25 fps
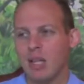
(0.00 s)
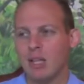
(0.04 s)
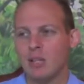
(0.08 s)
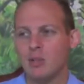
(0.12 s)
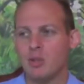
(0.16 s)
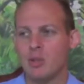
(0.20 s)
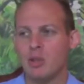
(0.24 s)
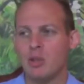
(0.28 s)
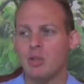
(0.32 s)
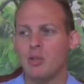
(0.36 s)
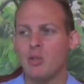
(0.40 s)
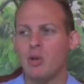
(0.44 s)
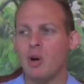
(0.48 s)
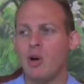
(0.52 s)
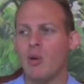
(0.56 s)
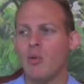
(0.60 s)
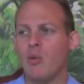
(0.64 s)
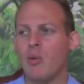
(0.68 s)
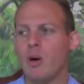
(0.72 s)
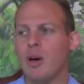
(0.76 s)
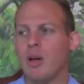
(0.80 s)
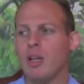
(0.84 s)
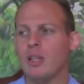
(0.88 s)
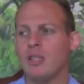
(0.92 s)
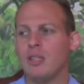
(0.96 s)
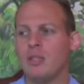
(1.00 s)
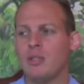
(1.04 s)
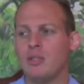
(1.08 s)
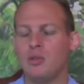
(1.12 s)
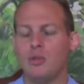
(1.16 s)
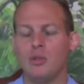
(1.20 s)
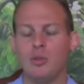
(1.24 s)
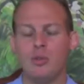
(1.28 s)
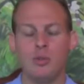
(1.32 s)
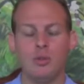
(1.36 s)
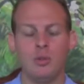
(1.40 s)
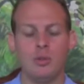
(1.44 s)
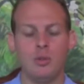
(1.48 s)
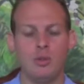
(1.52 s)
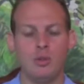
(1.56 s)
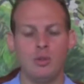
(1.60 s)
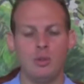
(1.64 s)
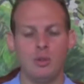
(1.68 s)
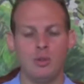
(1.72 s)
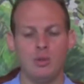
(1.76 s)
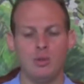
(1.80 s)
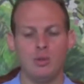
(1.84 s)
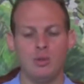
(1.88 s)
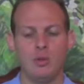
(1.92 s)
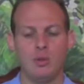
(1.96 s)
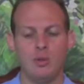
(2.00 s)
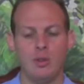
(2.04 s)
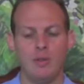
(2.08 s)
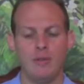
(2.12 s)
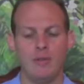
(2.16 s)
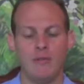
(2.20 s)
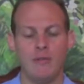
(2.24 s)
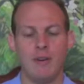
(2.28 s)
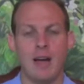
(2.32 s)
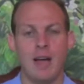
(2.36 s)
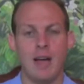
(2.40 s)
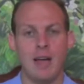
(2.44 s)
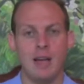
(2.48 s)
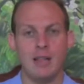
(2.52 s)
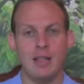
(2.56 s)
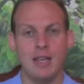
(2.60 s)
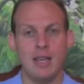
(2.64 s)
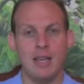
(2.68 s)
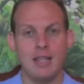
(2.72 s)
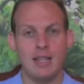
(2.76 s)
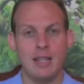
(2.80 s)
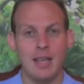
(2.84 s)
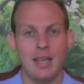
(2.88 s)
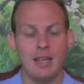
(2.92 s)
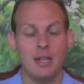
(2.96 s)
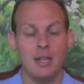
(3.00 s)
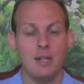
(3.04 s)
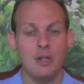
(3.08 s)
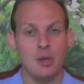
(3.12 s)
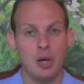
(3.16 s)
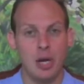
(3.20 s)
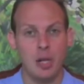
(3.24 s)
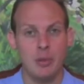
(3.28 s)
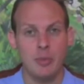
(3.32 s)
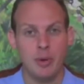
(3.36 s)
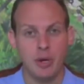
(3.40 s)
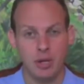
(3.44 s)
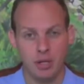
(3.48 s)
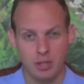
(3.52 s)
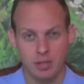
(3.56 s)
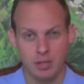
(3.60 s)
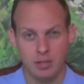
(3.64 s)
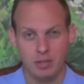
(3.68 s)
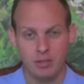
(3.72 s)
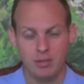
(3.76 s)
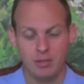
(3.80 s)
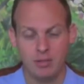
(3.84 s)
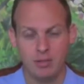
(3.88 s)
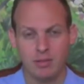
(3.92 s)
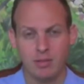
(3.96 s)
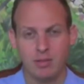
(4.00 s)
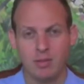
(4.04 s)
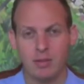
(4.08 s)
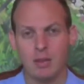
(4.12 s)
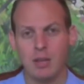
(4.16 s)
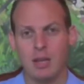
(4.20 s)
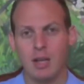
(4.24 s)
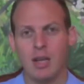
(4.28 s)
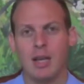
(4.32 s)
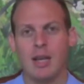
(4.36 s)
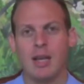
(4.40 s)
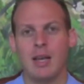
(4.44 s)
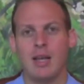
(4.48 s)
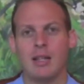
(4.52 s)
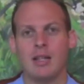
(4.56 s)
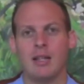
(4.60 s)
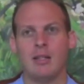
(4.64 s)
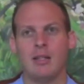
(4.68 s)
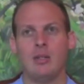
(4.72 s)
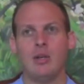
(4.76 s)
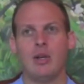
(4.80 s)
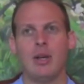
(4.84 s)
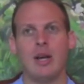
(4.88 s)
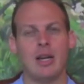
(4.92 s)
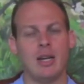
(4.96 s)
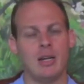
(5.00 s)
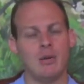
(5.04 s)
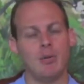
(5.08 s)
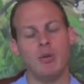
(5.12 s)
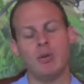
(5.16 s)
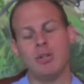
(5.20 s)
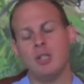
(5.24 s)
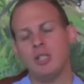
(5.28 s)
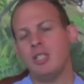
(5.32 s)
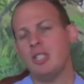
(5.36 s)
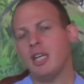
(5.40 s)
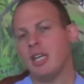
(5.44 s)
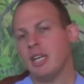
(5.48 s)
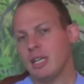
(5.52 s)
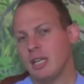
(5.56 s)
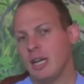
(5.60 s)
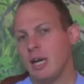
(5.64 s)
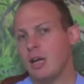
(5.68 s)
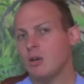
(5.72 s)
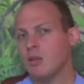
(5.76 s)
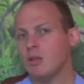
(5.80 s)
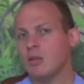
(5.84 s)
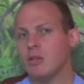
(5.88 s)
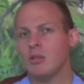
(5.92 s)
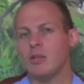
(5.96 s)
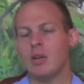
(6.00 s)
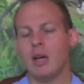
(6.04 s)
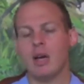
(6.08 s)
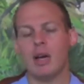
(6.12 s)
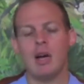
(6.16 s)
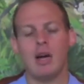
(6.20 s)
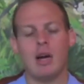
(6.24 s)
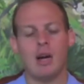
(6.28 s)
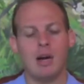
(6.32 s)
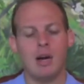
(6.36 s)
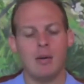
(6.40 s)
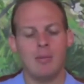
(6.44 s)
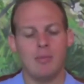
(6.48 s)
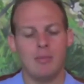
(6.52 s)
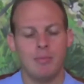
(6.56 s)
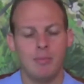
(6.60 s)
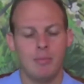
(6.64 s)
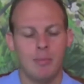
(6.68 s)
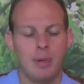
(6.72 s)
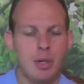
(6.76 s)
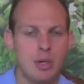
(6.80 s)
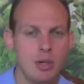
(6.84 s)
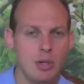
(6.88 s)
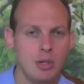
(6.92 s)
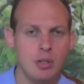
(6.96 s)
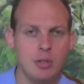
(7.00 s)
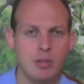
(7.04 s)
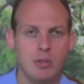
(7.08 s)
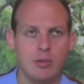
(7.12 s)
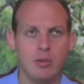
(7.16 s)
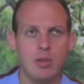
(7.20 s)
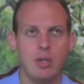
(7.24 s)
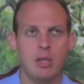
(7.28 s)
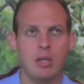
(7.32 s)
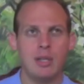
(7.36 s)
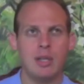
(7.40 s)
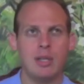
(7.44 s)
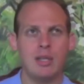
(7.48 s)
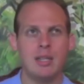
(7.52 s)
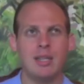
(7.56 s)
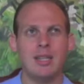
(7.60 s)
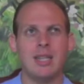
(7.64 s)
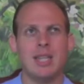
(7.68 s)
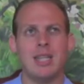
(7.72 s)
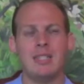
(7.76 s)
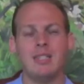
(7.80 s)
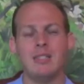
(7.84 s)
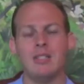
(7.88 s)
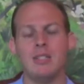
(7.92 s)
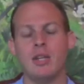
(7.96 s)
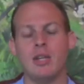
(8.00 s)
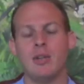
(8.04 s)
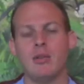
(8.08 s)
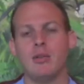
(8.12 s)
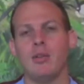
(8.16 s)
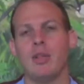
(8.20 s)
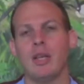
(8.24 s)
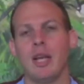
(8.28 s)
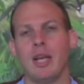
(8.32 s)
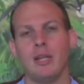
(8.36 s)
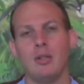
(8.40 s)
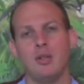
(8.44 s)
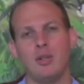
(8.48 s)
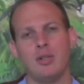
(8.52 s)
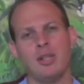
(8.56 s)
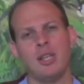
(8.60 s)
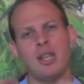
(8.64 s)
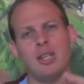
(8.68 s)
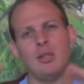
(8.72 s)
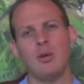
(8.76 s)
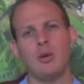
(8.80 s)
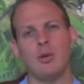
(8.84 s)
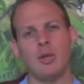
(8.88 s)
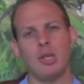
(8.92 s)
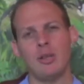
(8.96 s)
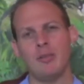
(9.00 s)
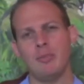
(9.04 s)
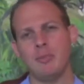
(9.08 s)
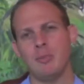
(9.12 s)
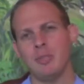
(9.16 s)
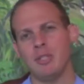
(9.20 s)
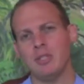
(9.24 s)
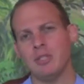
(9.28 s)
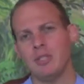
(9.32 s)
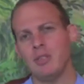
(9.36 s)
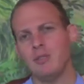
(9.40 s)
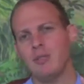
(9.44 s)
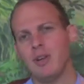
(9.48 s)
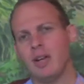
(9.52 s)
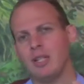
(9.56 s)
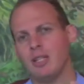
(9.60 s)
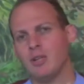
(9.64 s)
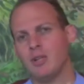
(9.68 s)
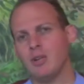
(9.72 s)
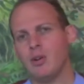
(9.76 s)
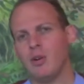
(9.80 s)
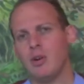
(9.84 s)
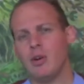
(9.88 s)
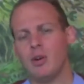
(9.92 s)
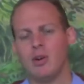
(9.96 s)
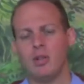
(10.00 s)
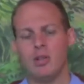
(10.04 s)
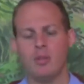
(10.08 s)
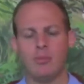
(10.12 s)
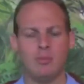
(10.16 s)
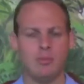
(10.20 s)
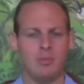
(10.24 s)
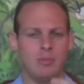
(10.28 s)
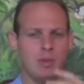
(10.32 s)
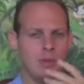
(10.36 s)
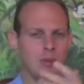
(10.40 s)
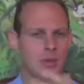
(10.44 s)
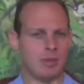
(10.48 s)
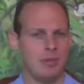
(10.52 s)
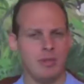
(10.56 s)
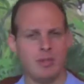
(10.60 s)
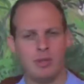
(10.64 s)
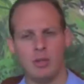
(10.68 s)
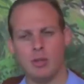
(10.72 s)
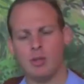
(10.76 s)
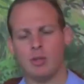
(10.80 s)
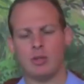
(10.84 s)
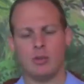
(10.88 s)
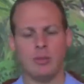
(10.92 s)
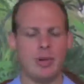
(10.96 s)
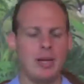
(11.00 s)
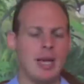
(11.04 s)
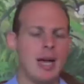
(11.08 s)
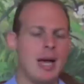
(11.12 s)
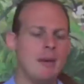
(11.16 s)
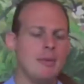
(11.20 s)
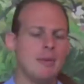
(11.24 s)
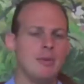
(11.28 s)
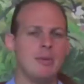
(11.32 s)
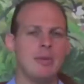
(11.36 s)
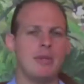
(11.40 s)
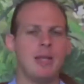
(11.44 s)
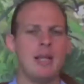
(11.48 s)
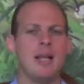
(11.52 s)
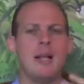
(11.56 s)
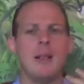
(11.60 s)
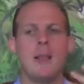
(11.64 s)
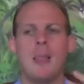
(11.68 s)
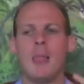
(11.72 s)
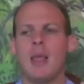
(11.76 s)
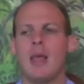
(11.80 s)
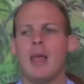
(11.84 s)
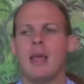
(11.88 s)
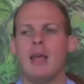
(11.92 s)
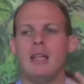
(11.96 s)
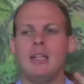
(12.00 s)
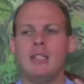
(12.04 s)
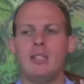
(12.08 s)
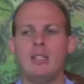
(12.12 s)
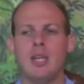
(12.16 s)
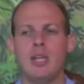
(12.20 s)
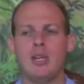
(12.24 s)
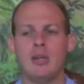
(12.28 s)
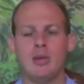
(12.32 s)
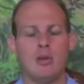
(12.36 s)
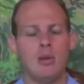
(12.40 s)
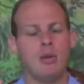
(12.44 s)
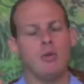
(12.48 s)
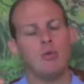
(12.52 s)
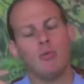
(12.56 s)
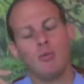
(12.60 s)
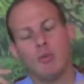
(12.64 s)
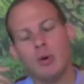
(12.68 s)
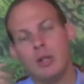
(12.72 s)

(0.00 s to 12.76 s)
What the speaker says: So you don't want to violate any trademarks. You kind of want to check it out, and that's in general. Like I don't give business advice on my videos or my apps, but in general,